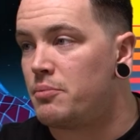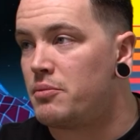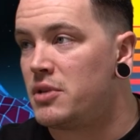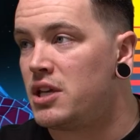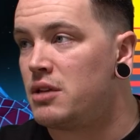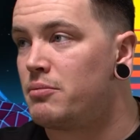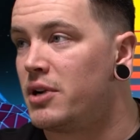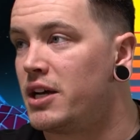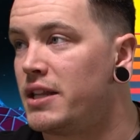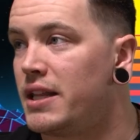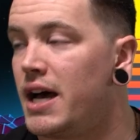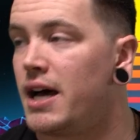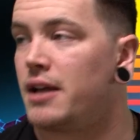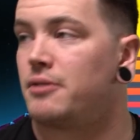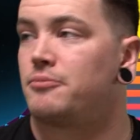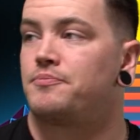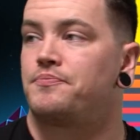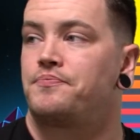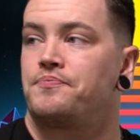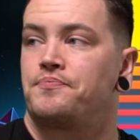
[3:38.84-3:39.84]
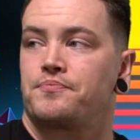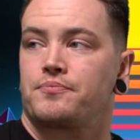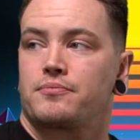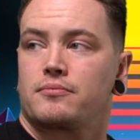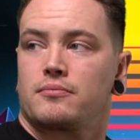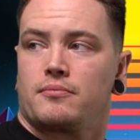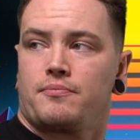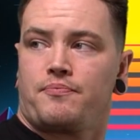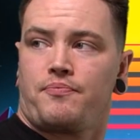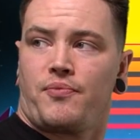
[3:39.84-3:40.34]
I mean by that,
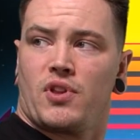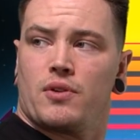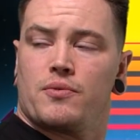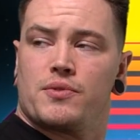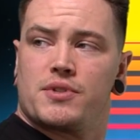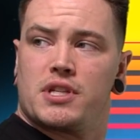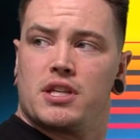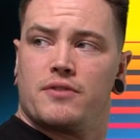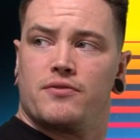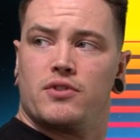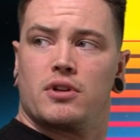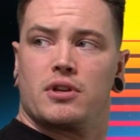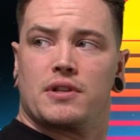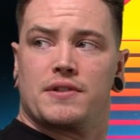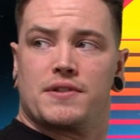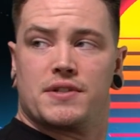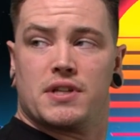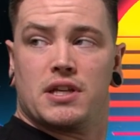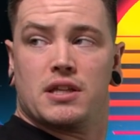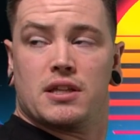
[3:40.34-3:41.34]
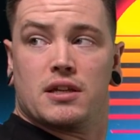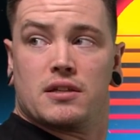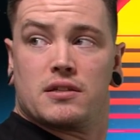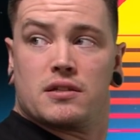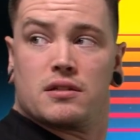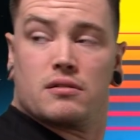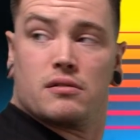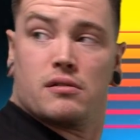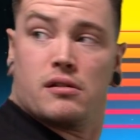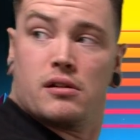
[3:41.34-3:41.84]
we'll see if you can see
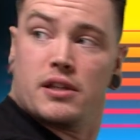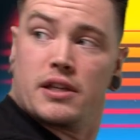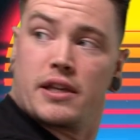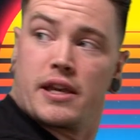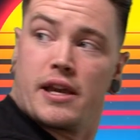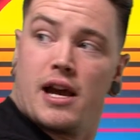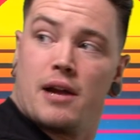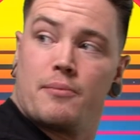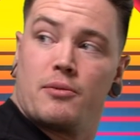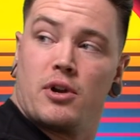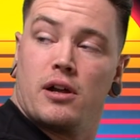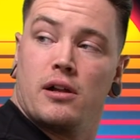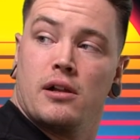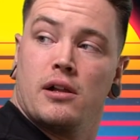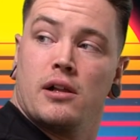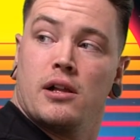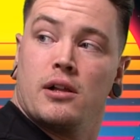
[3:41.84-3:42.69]
this on the camera,